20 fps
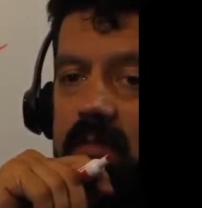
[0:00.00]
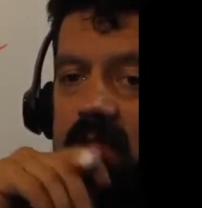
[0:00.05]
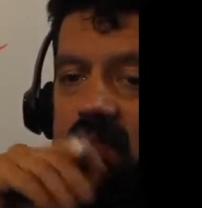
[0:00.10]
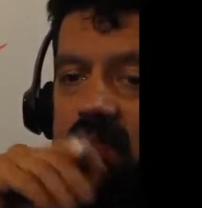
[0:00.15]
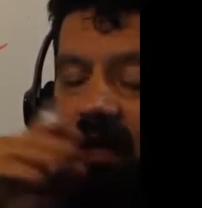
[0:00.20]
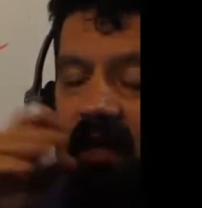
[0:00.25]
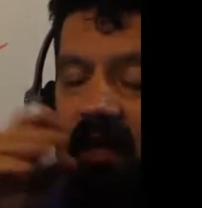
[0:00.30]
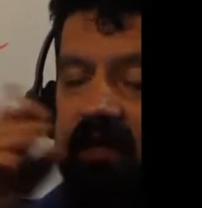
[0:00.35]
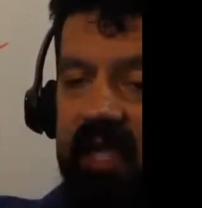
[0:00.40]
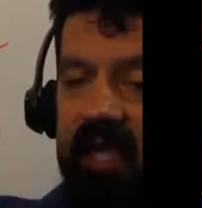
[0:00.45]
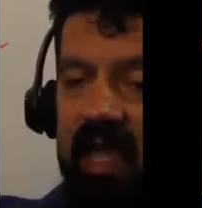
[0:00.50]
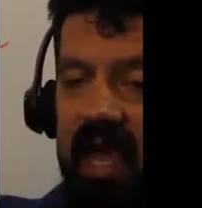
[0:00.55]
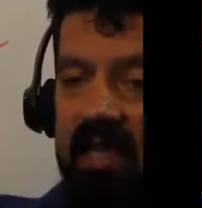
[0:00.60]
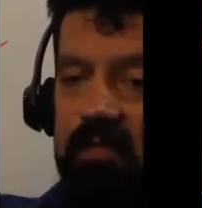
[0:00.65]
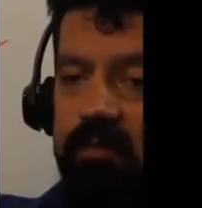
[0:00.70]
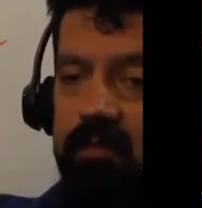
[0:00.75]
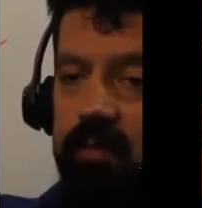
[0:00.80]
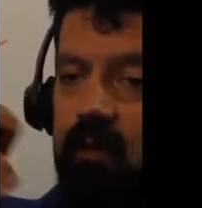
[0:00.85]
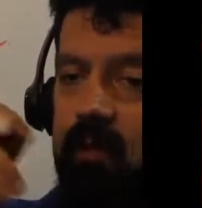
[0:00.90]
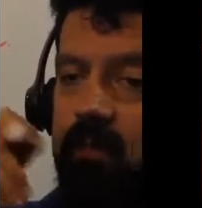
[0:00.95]
that's a gas
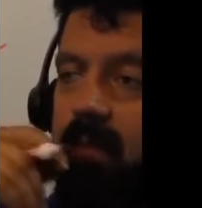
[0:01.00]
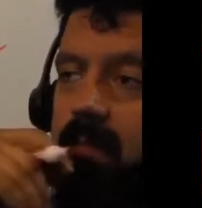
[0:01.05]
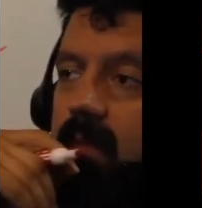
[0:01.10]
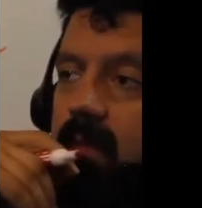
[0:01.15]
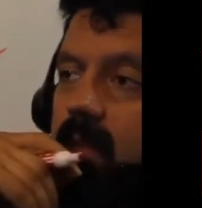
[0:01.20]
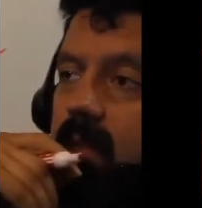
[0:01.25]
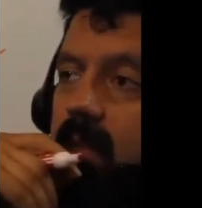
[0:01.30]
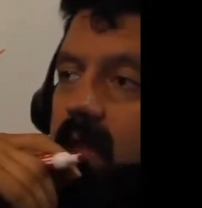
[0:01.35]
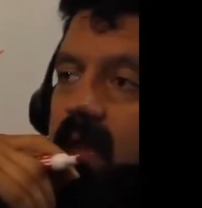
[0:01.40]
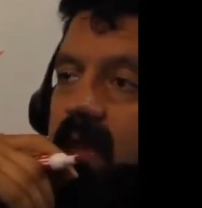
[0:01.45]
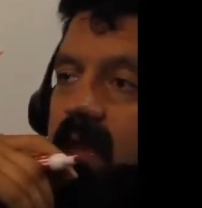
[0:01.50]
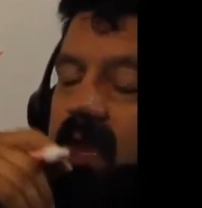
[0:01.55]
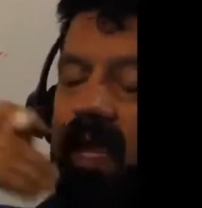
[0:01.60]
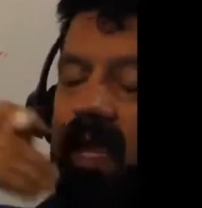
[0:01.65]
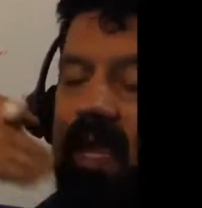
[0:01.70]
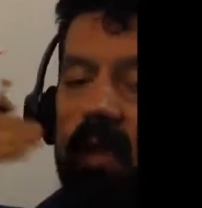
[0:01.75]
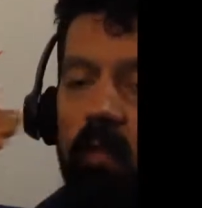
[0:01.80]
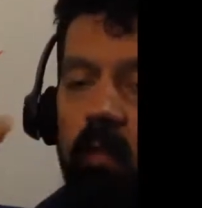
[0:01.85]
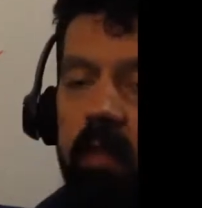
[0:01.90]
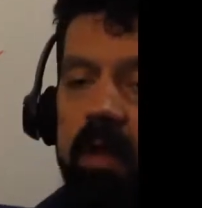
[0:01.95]
permeable,
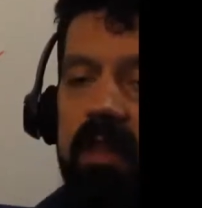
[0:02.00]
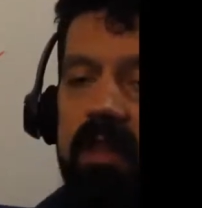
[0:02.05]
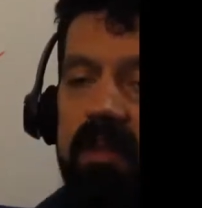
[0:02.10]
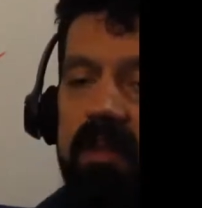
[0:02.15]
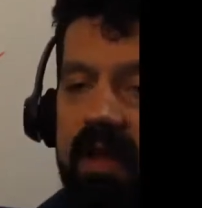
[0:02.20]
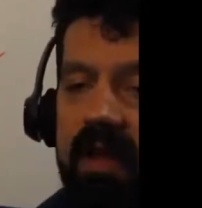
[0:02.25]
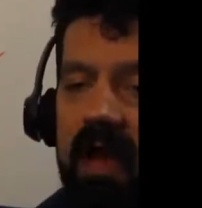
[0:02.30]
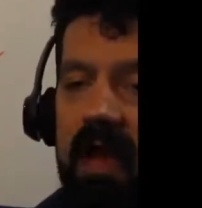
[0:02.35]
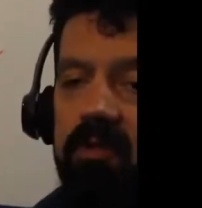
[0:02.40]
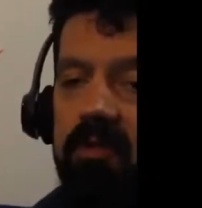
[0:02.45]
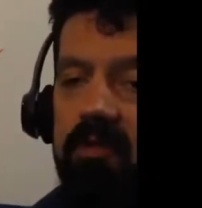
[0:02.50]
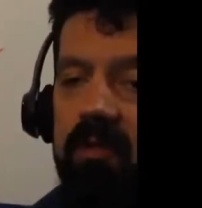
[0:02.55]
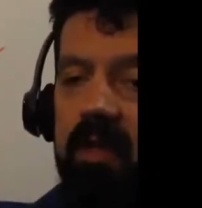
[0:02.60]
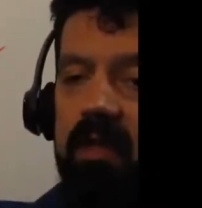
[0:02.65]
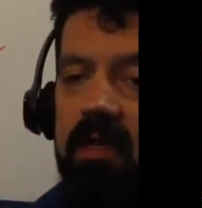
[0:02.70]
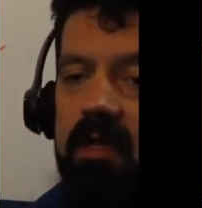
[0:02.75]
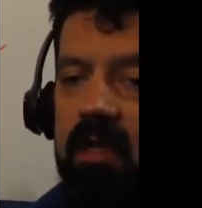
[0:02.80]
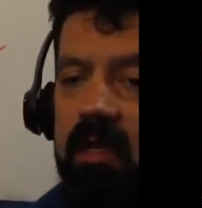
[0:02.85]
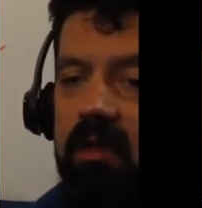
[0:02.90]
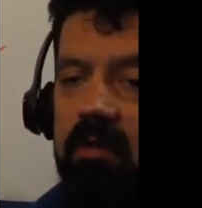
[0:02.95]
it will in fact create a
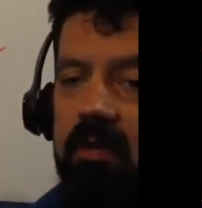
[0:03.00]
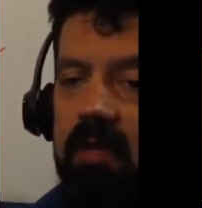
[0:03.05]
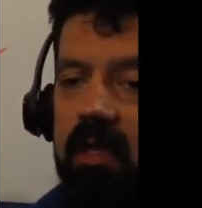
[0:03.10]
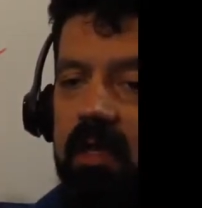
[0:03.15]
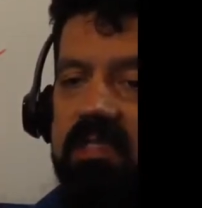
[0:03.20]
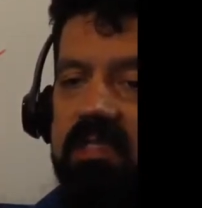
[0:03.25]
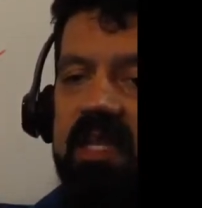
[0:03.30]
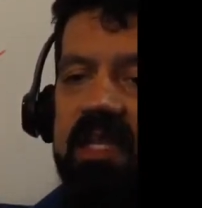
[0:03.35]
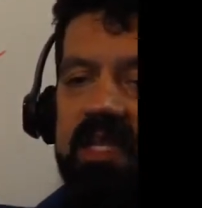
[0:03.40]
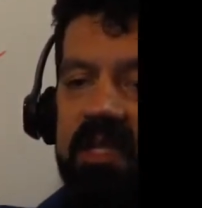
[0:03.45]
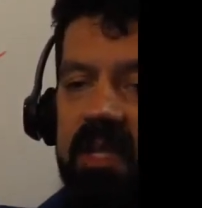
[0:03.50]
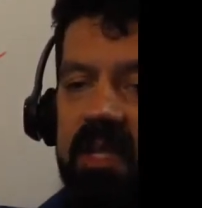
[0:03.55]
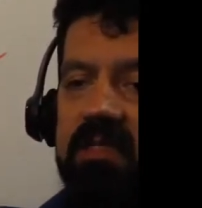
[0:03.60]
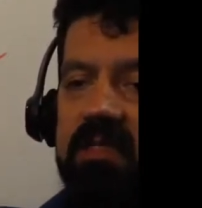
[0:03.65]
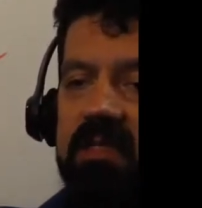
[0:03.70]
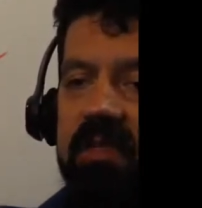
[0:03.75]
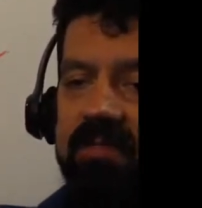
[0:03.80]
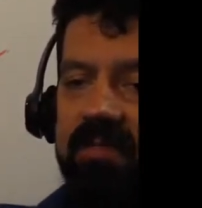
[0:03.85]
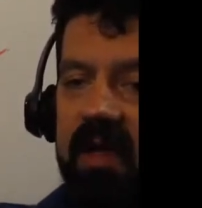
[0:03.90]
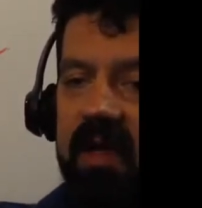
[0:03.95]
tear lens that does
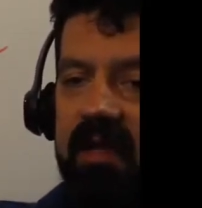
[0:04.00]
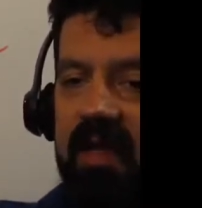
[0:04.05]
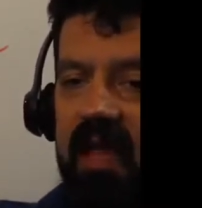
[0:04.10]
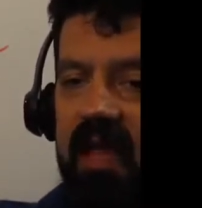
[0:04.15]
in fact have